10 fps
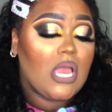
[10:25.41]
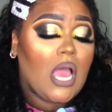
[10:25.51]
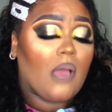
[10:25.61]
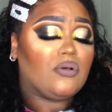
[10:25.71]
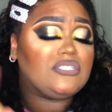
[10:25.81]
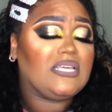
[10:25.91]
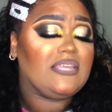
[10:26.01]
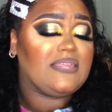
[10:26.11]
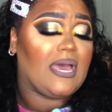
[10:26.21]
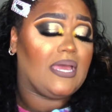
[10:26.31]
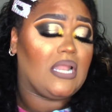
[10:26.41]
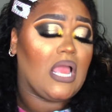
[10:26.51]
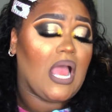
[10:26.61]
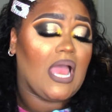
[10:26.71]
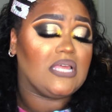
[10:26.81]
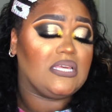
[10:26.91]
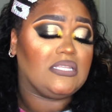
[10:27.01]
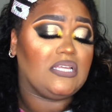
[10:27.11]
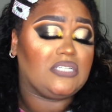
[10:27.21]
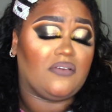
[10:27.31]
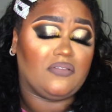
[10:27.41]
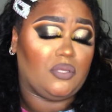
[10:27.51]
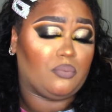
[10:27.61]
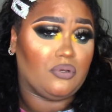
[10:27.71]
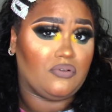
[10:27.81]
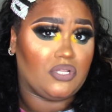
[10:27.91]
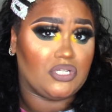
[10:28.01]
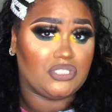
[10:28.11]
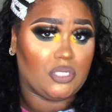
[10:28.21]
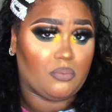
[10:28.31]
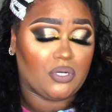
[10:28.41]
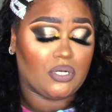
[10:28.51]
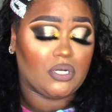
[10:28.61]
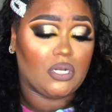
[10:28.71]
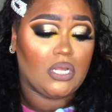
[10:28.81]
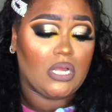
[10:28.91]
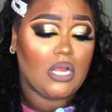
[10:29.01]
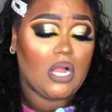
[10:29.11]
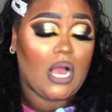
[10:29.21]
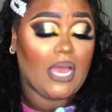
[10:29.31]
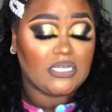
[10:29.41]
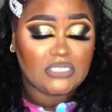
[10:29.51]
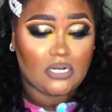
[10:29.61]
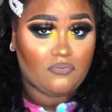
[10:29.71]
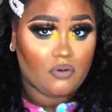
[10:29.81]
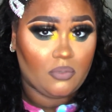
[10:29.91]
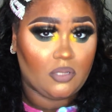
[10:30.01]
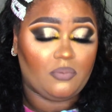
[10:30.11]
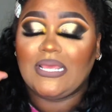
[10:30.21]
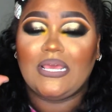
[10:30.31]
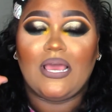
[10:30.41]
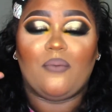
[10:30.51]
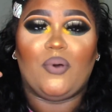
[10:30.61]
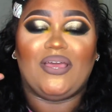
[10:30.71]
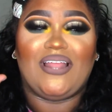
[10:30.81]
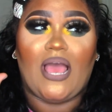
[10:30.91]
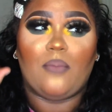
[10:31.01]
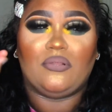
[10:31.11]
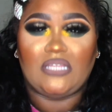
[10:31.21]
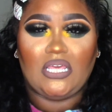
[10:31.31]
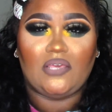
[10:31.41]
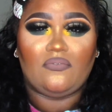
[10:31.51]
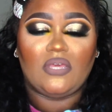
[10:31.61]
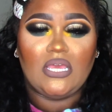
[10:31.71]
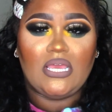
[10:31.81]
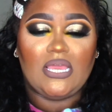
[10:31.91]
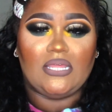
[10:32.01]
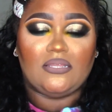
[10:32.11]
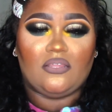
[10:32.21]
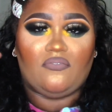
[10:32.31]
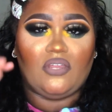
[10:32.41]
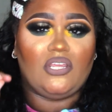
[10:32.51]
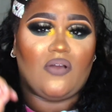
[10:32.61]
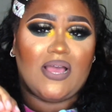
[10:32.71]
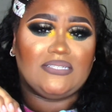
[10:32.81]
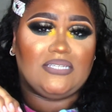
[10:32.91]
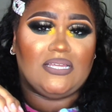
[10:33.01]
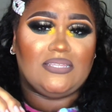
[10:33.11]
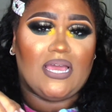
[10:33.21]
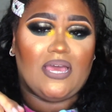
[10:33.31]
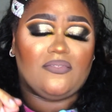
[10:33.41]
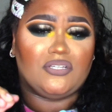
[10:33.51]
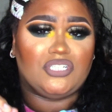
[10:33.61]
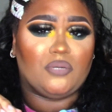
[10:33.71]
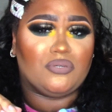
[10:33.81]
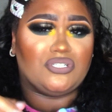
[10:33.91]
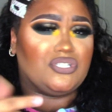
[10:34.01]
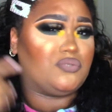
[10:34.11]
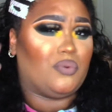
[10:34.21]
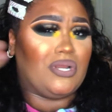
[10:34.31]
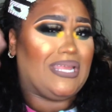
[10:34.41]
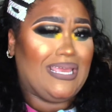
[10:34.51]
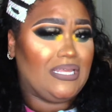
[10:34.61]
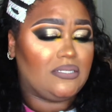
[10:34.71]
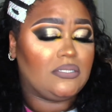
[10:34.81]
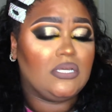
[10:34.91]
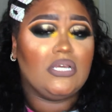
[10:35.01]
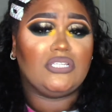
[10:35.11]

I will say that I think they definitely improved on their shimmer eyeshadow formula, but I believe in the video I said that the shimmers just weren't hitting.